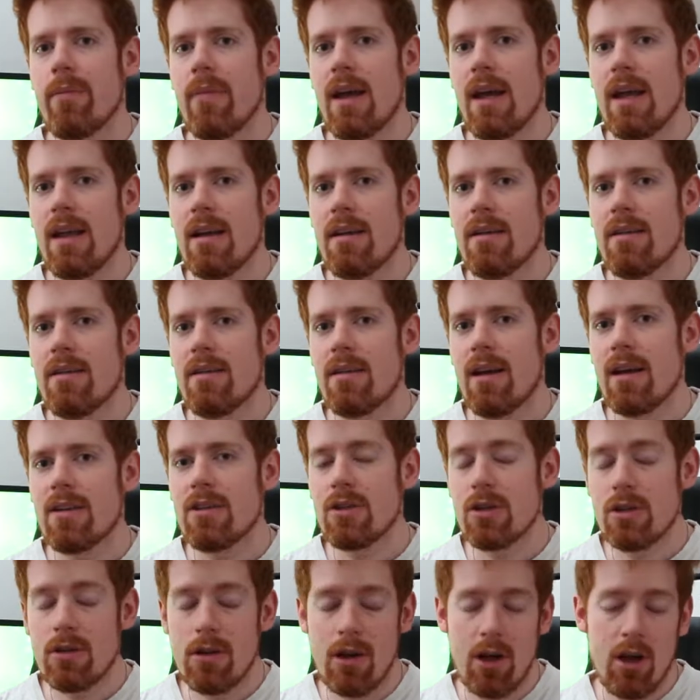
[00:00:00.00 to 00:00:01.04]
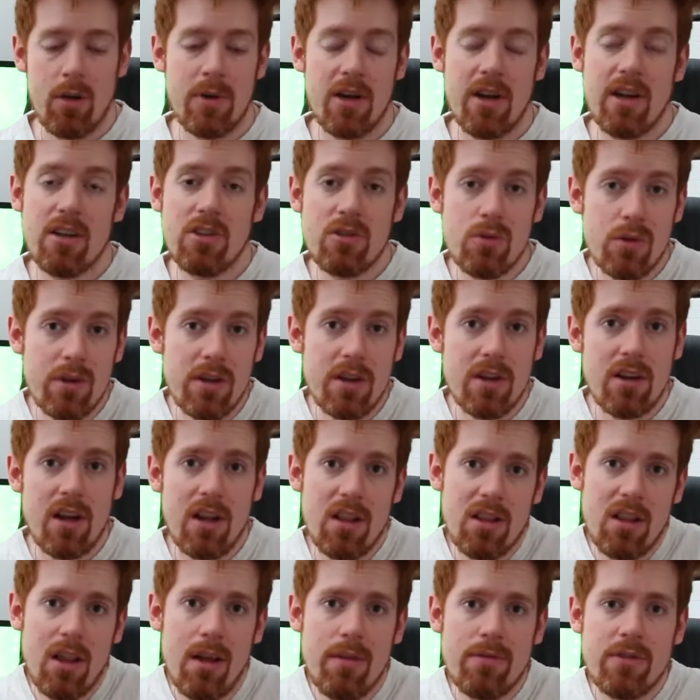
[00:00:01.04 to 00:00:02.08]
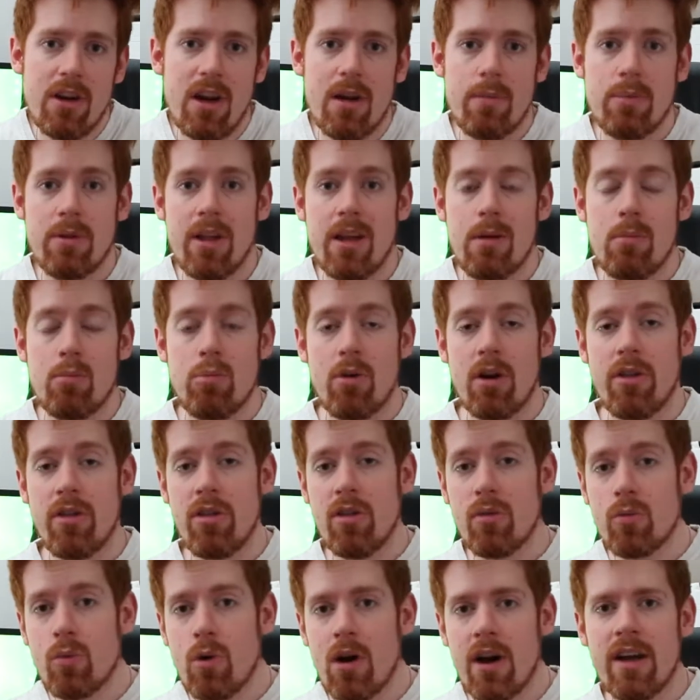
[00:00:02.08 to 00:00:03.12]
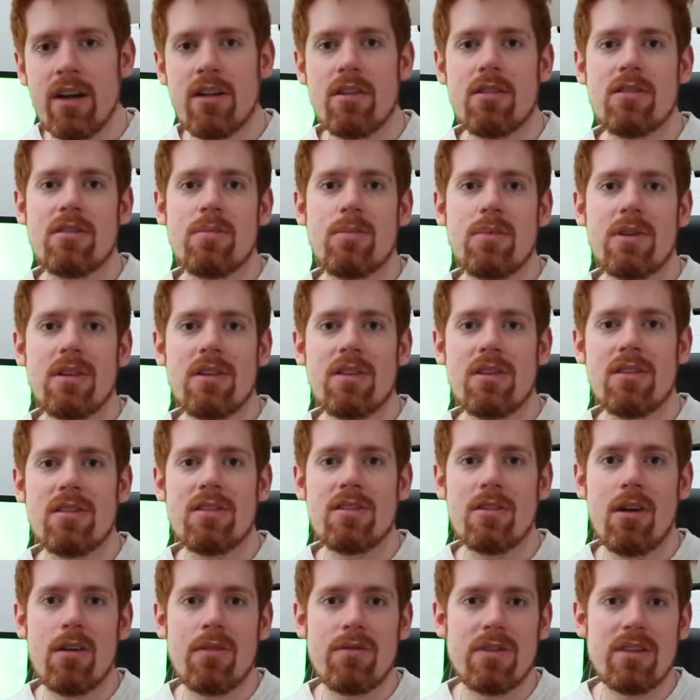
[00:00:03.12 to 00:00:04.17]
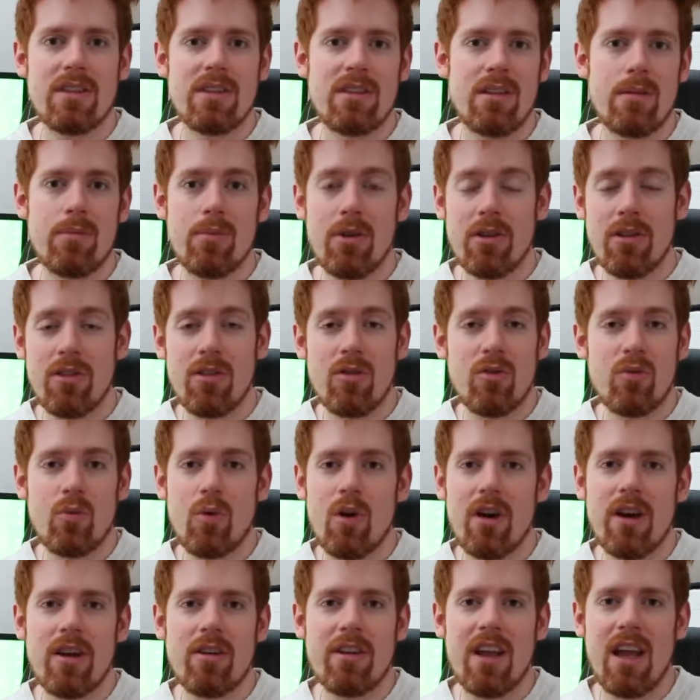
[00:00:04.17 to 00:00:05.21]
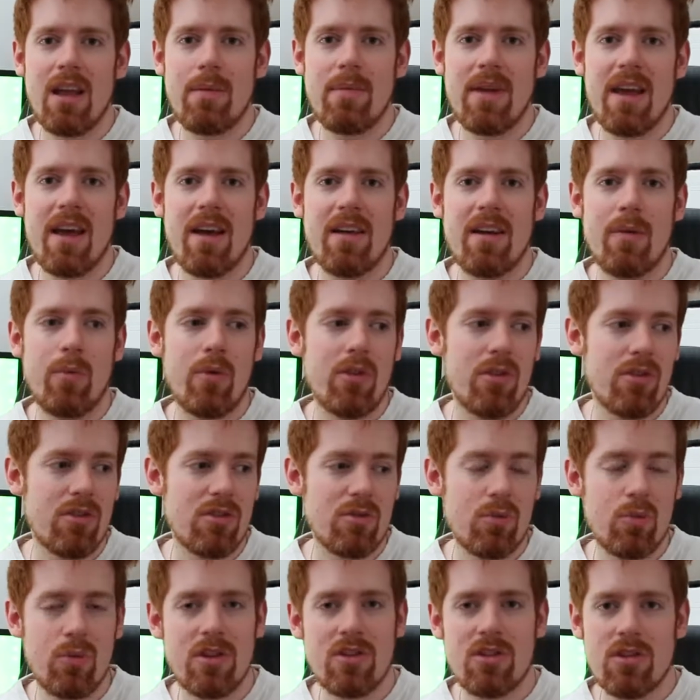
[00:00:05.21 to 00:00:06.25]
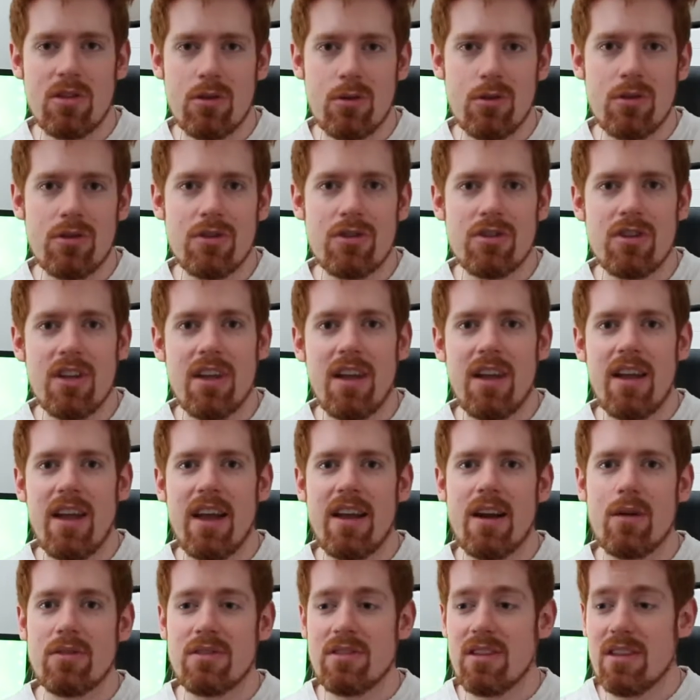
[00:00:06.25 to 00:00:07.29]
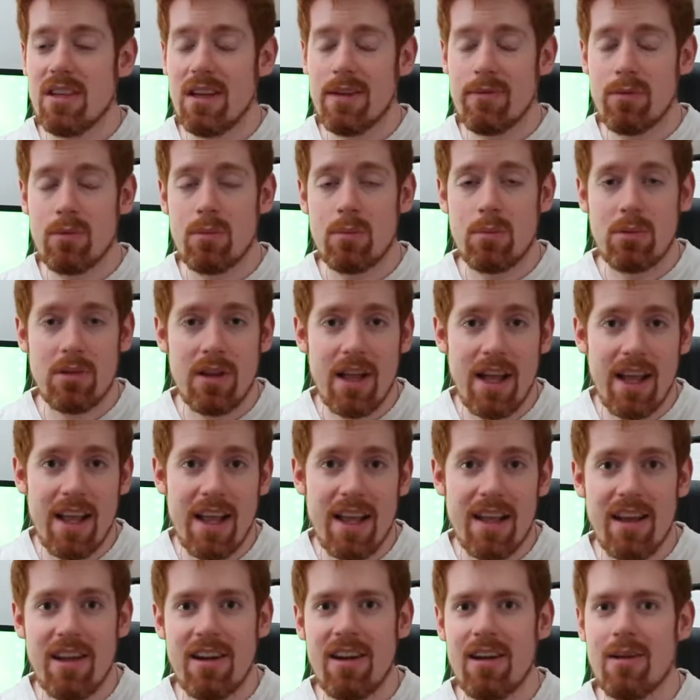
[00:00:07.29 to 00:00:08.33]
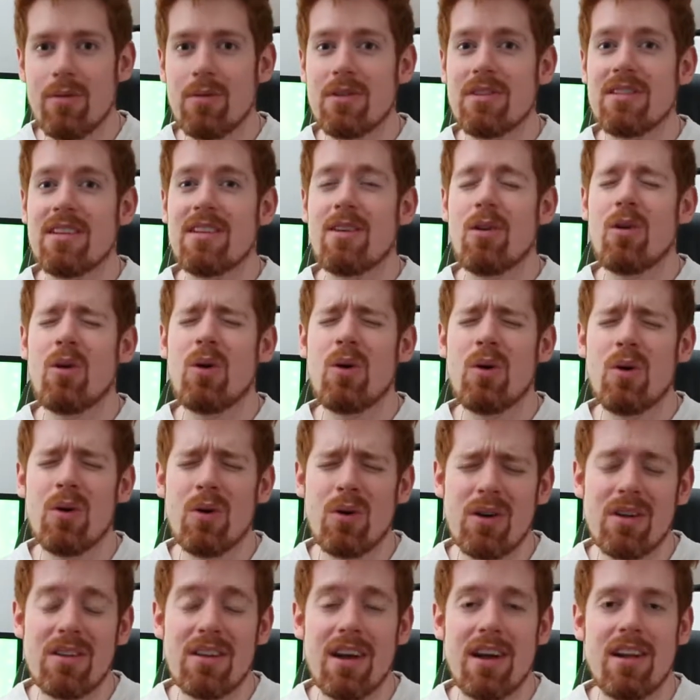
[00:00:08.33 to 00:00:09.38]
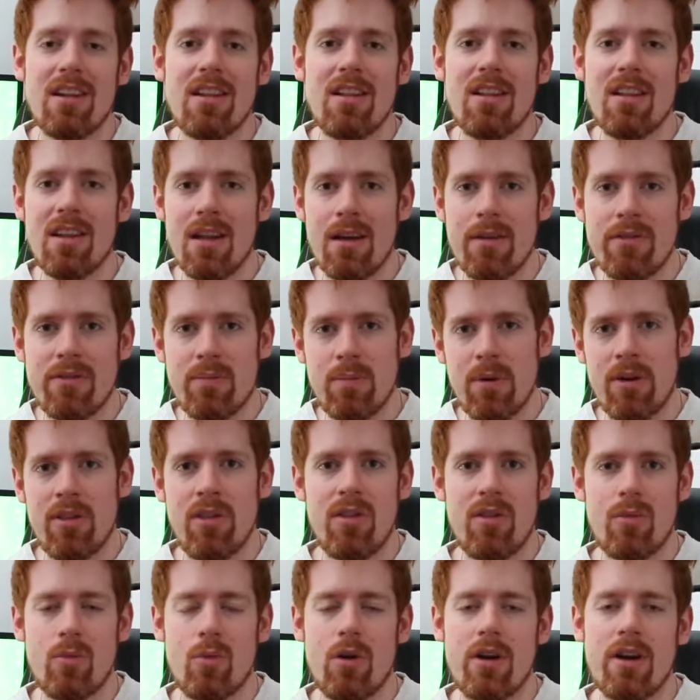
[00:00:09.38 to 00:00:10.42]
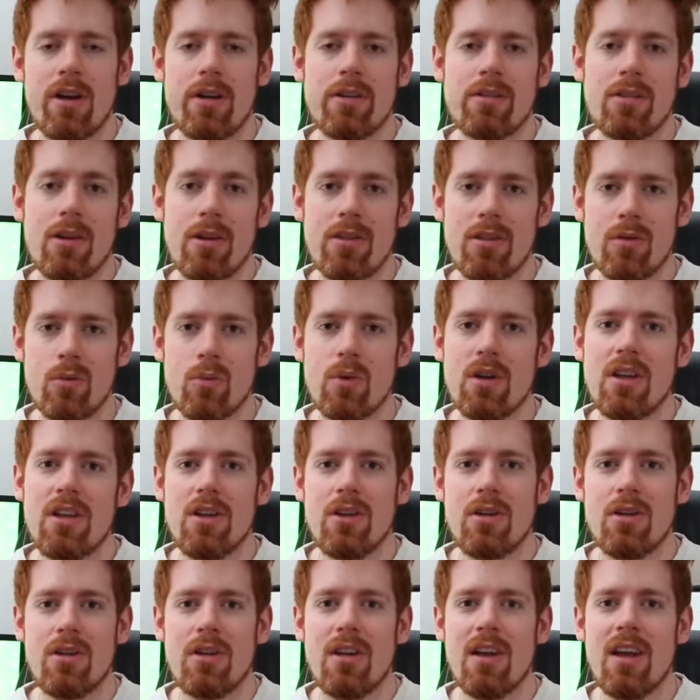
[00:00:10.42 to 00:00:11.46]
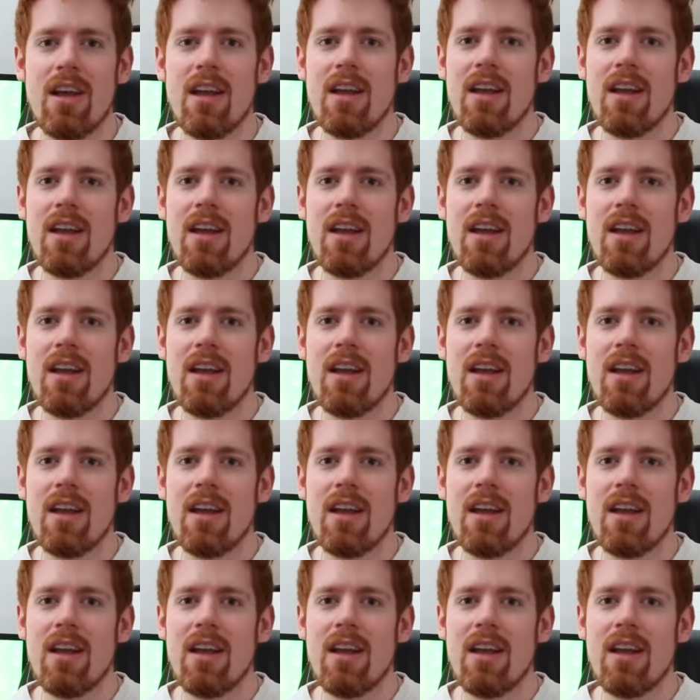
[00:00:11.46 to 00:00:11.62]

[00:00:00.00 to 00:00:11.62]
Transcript: And I took it home and I enjoyed it. I loved it. I played Breath of the Wild because obviously Breath of the Wild came out when the Switch launched and I was seeing everyone play it and I was hooked. I loved Breath of the Wild on the Wii U.